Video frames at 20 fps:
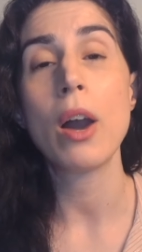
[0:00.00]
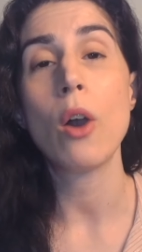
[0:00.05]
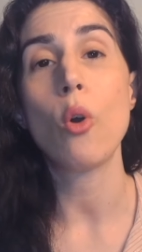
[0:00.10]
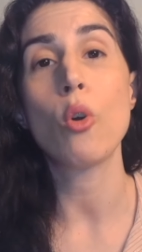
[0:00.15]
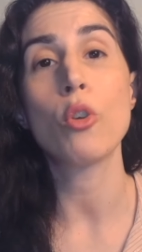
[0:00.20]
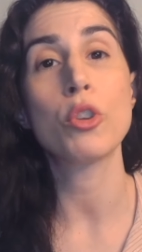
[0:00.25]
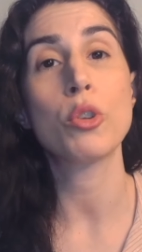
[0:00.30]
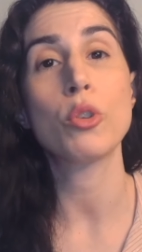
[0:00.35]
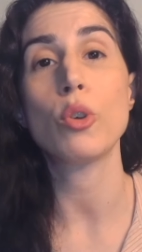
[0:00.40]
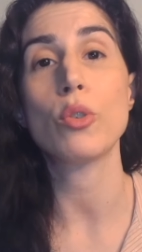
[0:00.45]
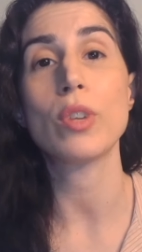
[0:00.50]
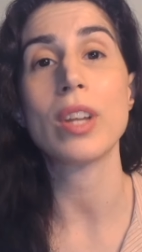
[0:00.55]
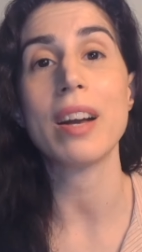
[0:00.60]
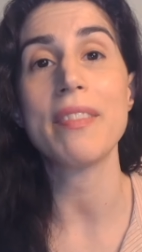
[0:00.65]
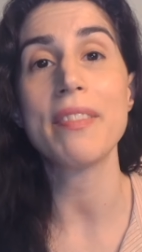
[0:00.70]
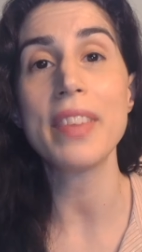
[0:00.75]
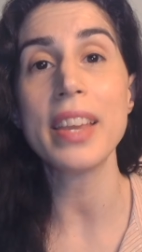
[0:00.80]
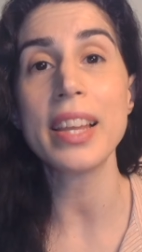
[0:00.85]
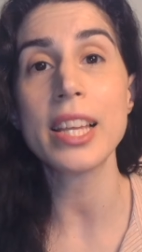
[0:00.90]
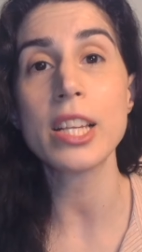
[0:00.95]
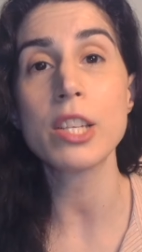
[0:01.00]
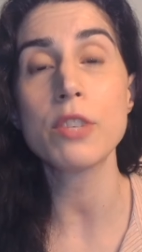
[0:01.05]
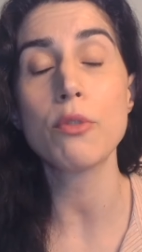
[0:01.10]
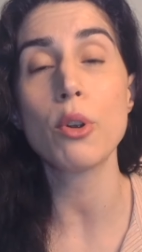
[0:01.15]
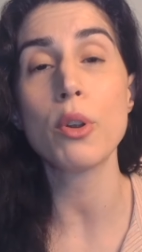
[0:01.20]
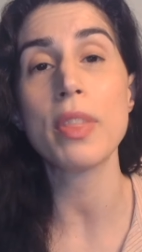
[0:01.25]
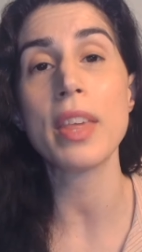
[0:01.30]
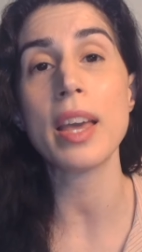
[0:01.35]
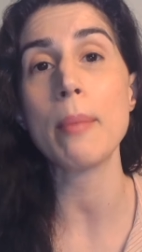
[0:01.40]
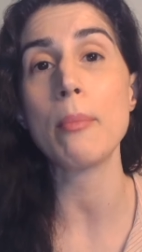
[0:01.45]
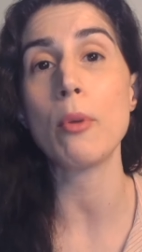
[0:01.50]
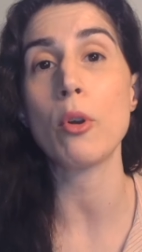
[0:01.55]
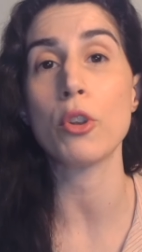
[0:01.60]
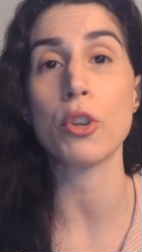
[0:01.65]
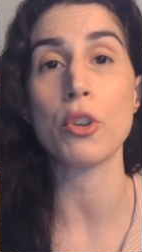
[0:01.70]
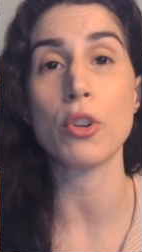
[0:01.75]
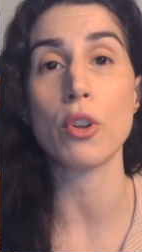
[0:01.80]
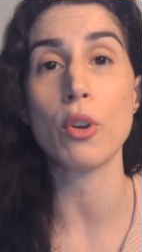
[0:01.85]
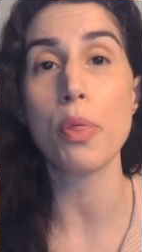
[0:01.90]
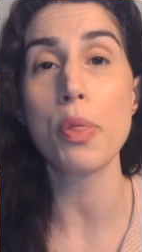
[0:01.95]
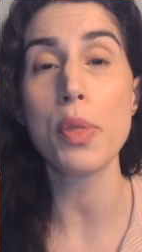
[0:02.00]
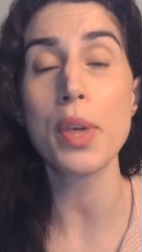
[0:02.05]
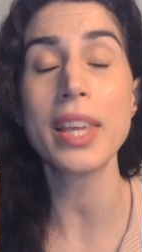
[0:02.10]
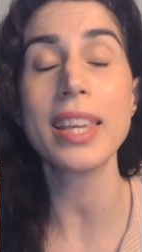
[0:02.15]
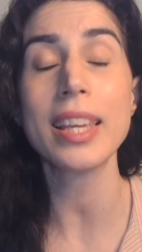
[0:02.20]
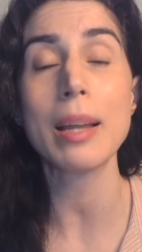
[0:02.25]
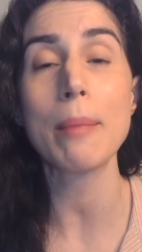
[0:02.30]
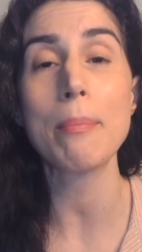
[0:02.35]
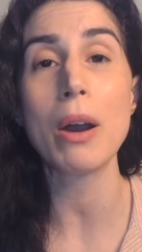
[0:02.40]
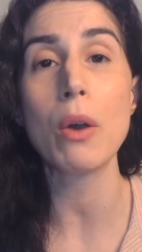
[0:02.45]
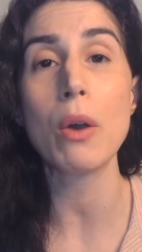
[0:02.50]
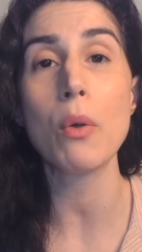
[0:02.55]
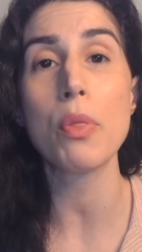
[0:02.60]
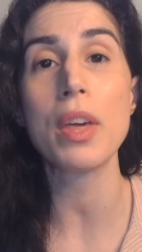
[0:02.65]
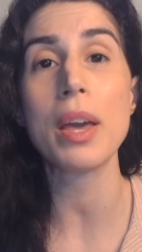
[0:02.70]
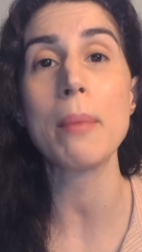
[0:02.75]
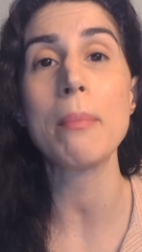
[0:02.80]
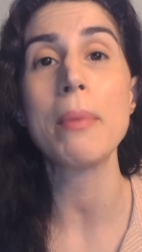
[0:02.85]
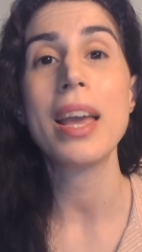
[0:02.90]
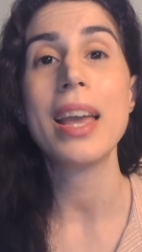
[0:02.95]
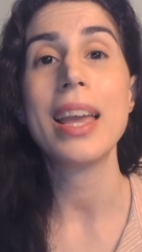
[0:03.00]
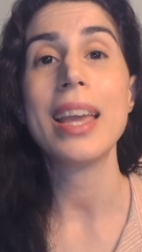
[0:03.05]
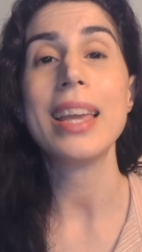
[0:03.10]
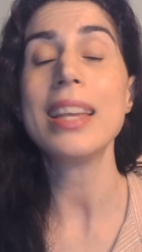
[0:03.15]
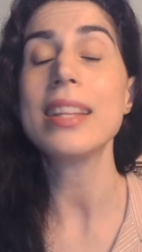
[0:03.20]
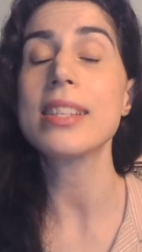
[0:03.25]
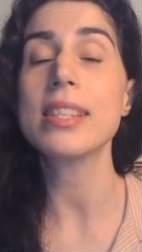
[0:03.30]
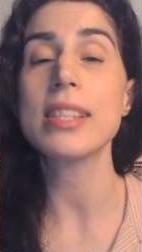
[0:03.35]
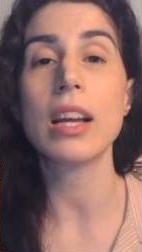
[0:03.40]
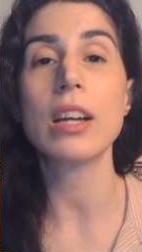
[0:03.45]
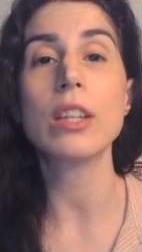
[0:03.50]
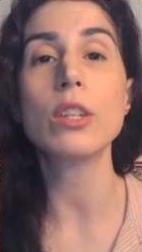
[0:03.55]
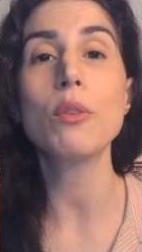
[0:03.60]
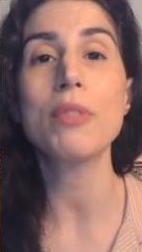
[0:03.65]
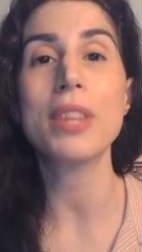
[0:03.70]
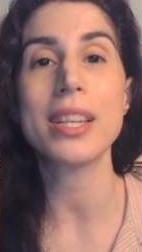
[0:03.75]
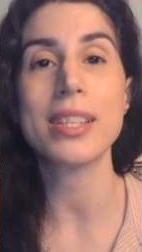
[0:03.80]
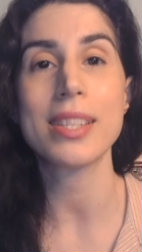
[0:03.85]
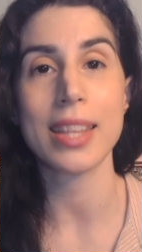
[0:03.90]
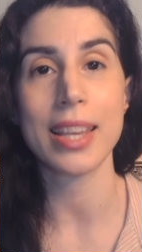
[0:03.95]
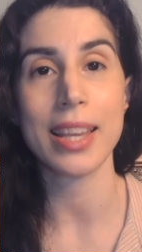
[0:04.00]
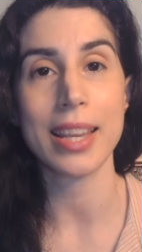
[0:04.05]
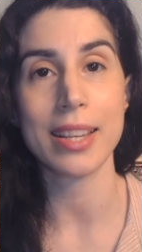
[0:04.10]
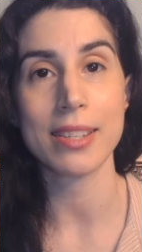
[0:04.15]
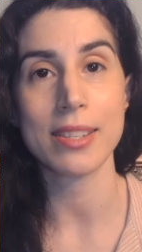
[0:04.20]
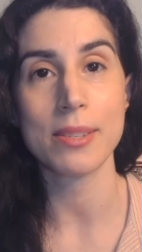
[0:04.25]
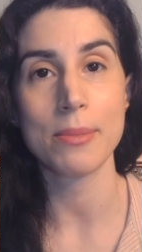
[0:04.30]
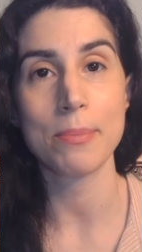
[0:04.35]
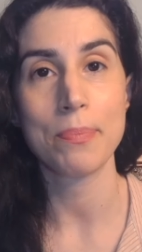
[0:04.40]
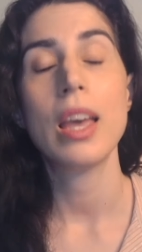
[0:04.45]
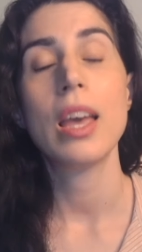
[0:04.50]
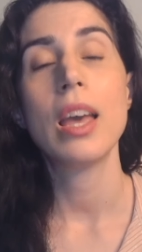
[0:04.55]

or you don't have feelings for them, or you're not thinking about them. It's none of these things.